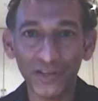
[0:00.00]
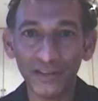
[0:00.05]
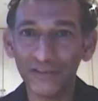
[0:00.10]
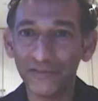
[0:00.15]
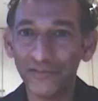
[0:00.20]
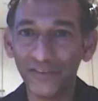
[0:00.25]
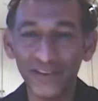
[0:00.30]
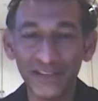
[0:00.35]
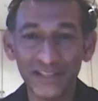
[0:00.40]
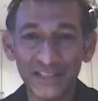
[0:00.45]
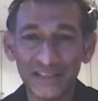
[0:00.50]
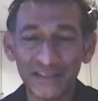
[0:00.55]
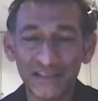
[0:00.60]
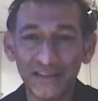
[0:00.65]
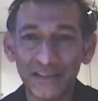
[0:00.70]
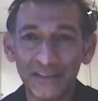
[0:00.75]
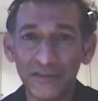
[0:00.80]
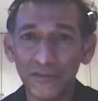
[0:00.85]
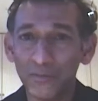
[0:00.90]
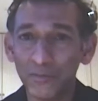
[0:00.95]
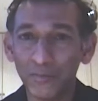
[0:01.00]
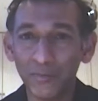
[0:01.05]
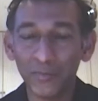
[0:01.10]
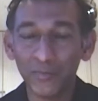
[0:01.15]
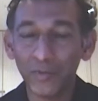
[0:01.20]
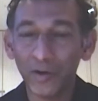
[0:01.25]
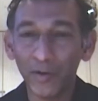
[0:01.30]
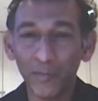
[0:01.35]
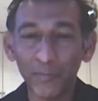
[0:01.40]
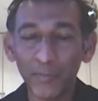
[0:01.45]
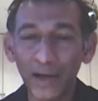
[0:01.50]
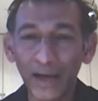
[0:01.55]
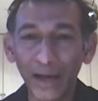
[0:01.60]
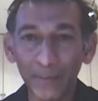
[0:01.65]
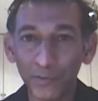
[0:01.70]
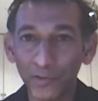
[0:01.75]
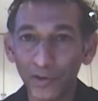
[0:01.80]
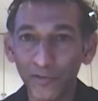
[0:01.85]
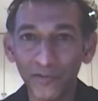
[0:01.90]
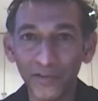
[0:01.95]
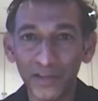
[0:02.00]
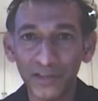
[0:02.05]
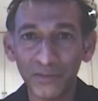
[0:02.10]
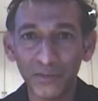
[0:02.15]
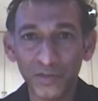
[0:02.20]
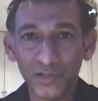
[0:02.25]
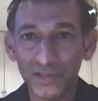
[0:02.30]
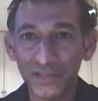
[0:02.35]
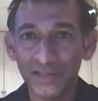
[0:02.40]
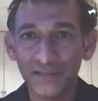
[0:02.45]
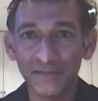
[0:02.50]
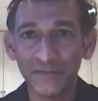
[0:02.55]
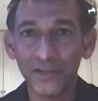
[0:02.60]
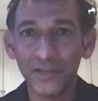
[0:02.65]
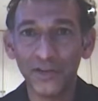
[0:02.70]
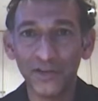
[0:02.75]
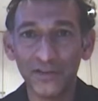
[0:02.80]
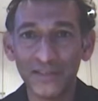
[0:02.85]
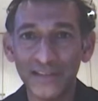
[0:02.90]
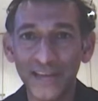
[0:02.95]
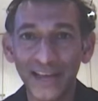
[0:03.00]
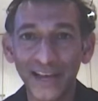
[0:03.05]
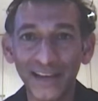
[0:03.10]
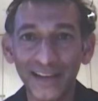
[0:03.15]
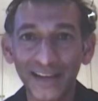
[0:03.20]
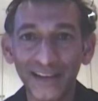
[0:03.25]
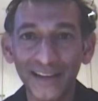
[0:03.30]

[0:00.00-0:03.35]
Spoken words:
The first is perhaps obvious, which is, you know, tech.